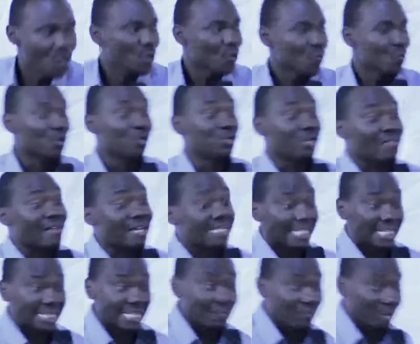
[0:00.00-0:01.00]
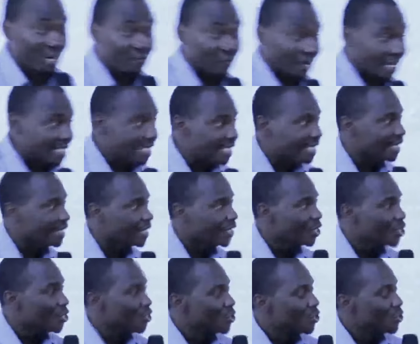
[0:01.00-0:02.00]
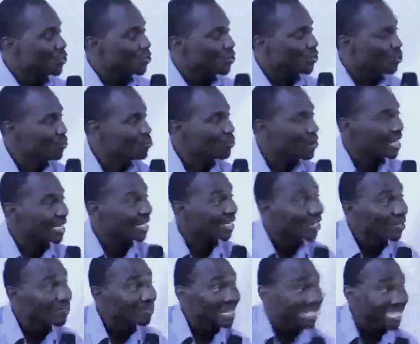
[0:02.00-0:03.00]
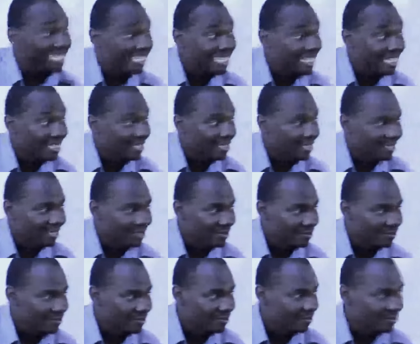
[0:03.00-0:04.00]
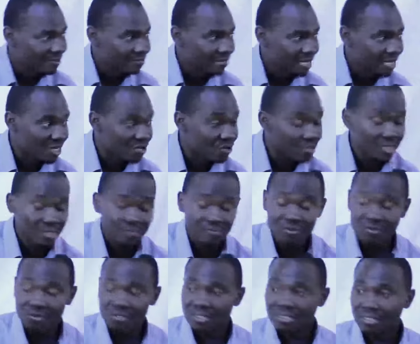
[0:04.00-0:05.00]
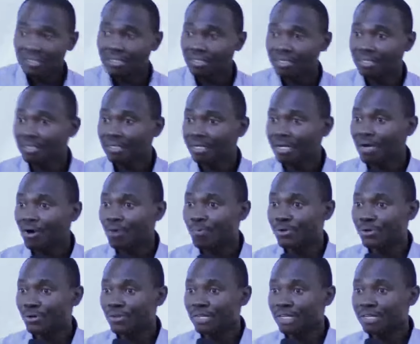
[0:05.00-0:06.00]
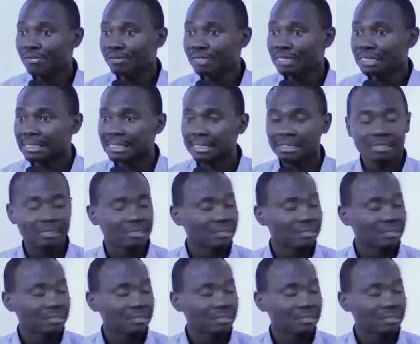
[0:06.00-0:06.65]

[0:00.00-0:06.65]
We'd rather tell them, Reverend, you can separate, but not divorce. I hope you know the difference.